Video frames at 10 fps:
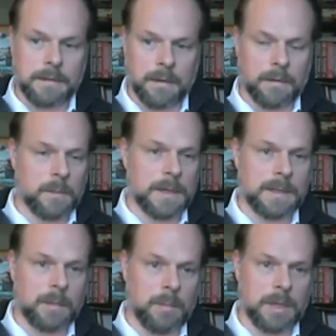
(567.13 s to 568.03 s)
Here's my
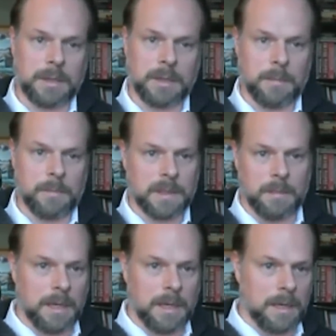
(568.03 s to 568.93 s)
submission. I'm
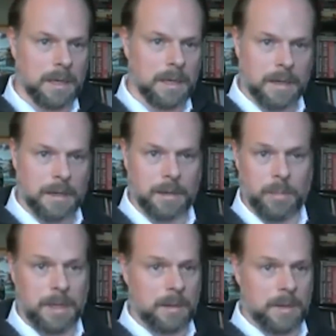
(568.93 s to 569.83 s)
submitting it on a
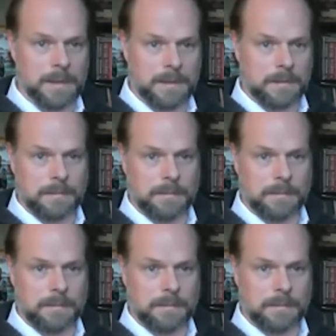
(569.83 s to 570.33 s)
BMS